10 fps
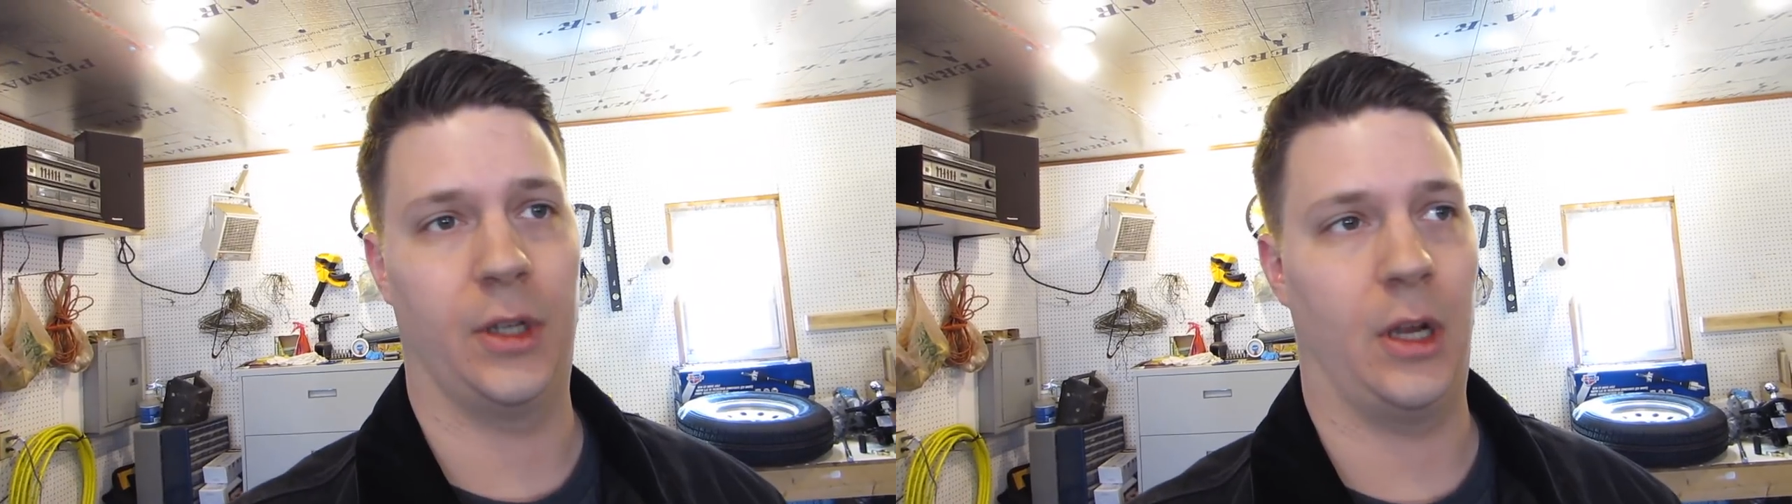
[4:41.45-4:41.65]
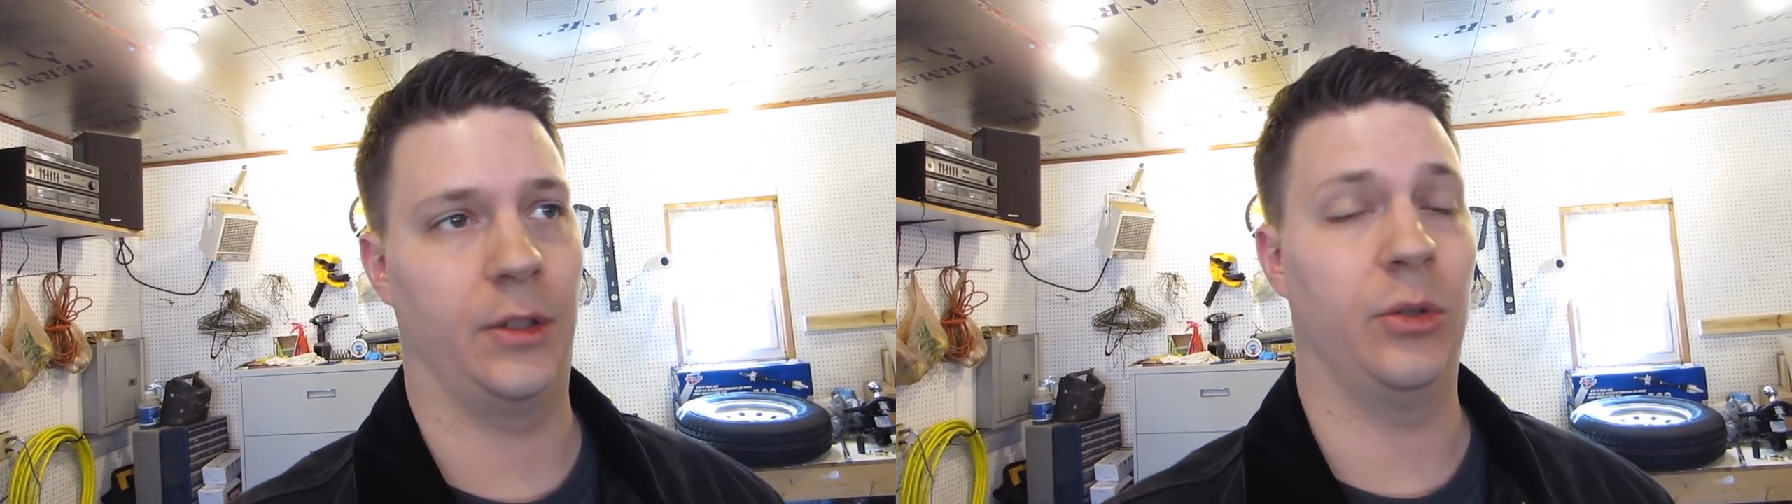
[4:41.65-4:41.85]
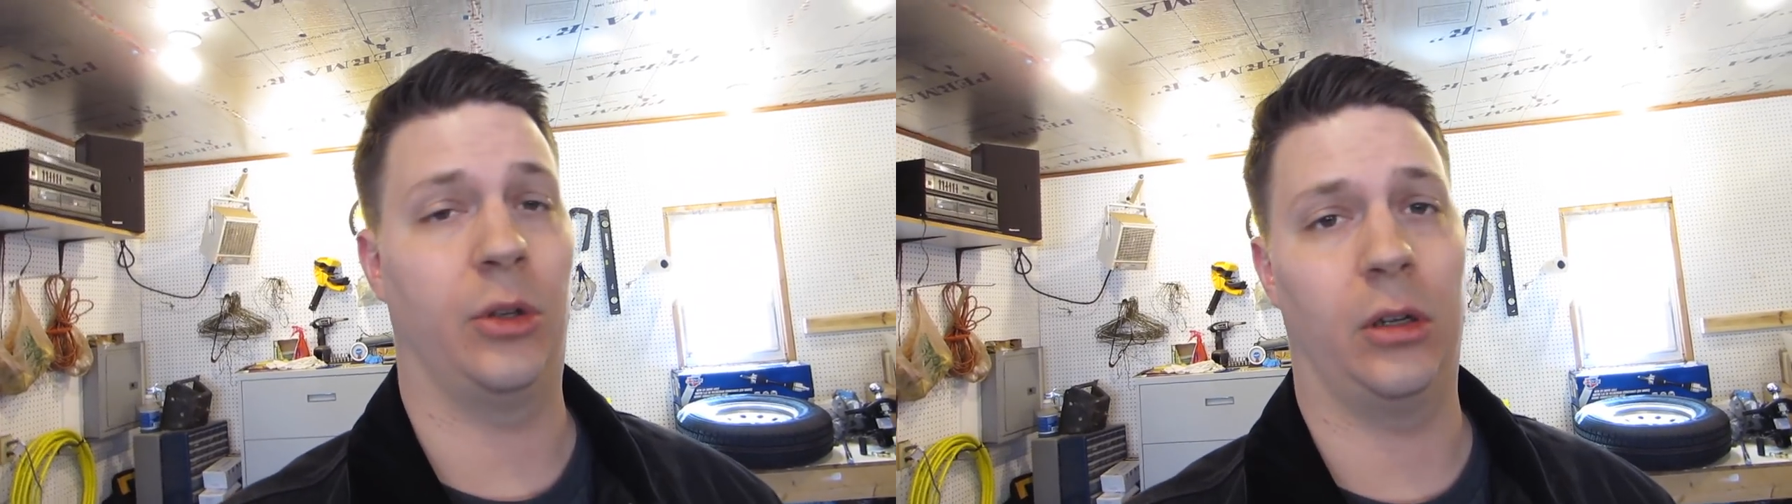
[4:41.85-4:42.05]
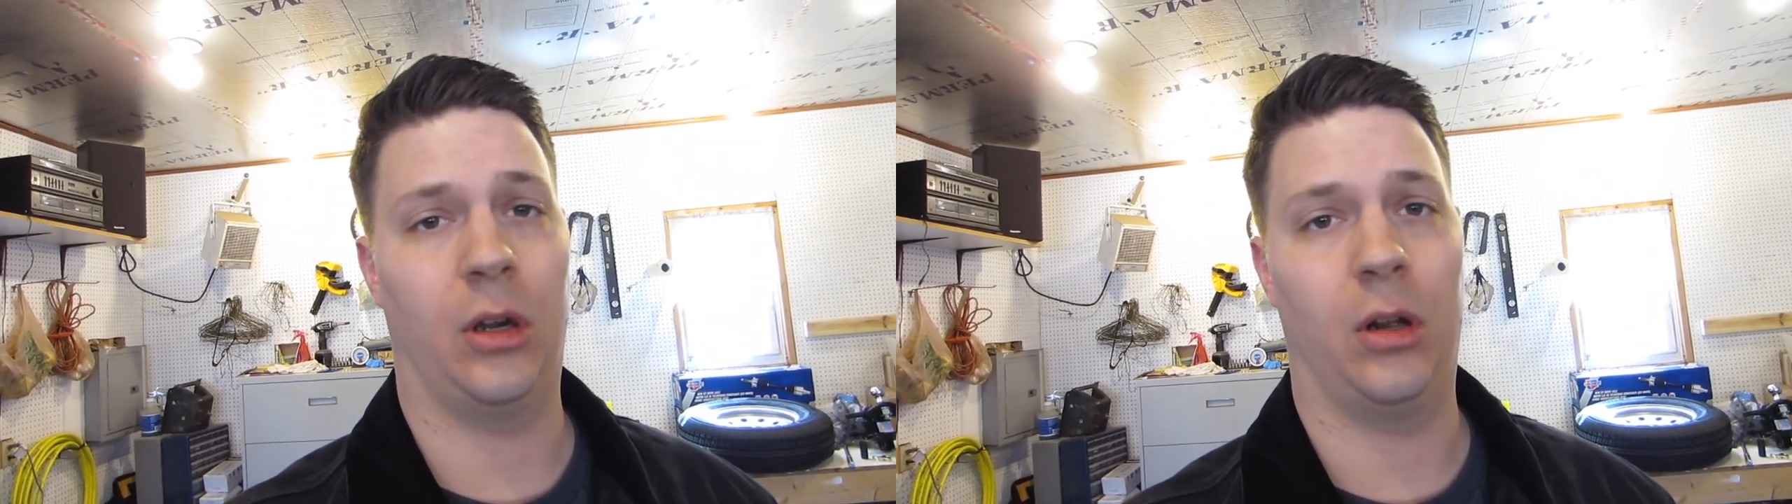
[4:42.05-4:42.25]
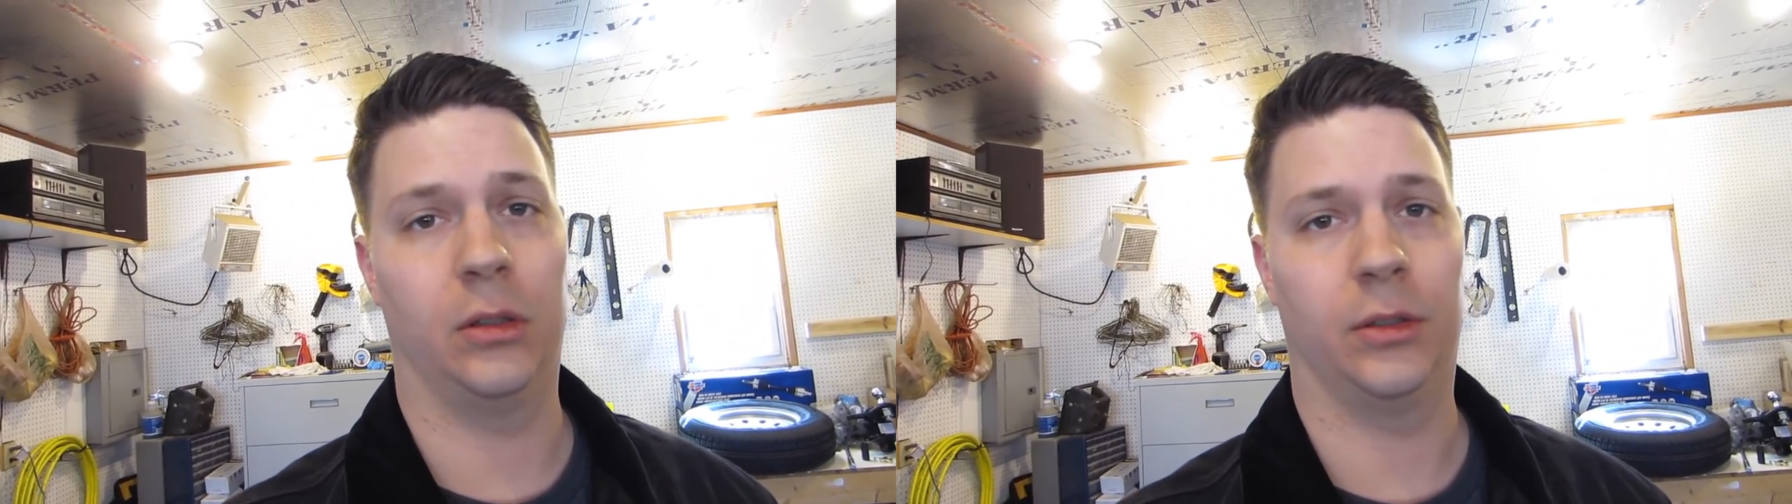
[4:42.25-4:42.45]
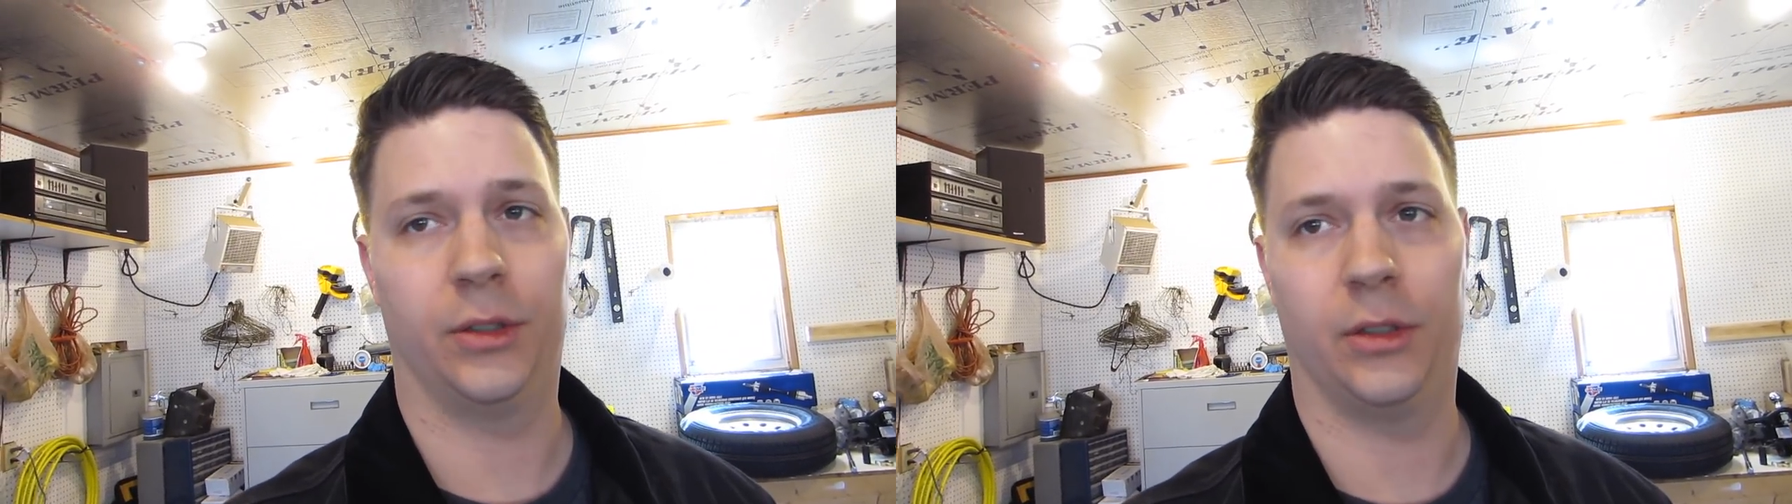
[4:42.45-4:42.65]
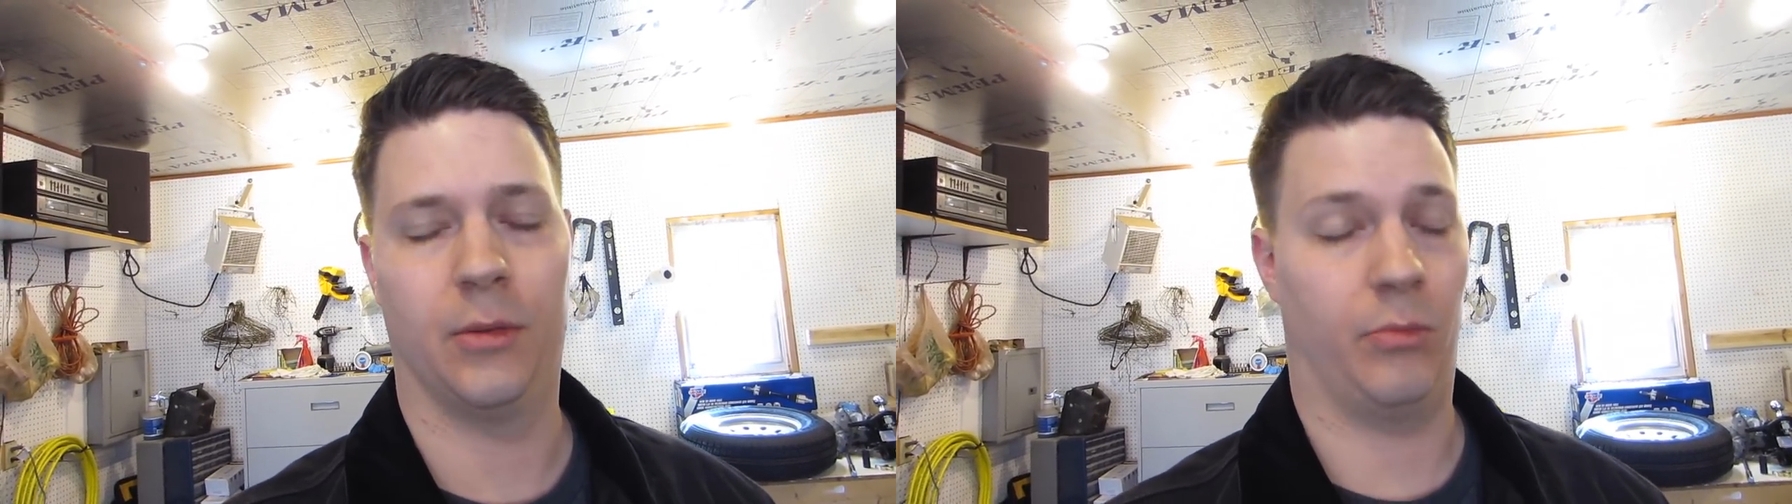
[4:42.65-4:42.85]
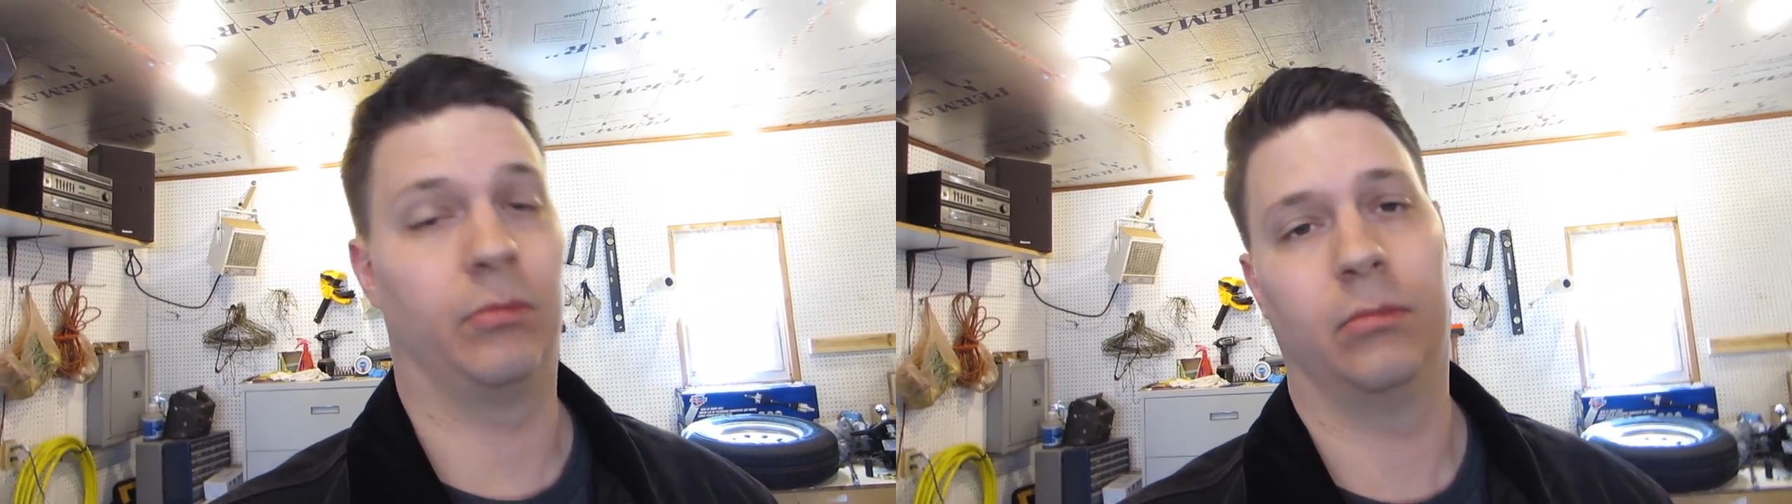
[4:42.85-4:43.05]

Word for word: uh, two car haulers, the